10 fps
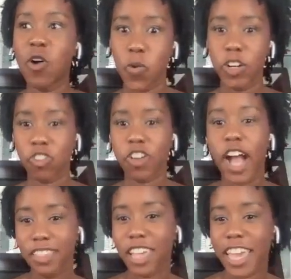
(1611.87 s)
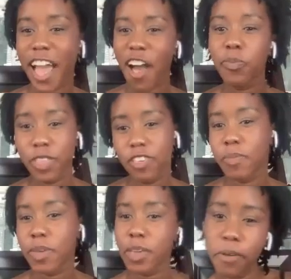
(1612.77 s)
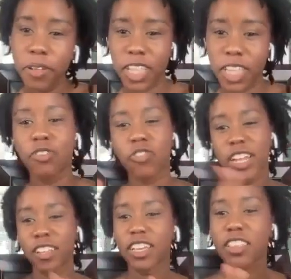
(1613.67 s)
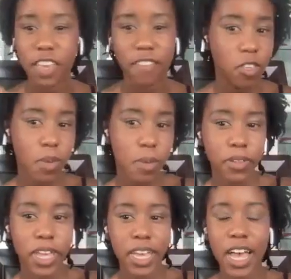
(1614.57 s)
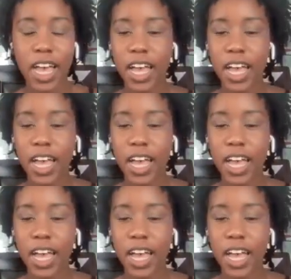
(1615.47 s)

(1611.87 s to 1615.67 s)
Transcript: oh, we're trying to like help these people, like we're trying to like save these people, like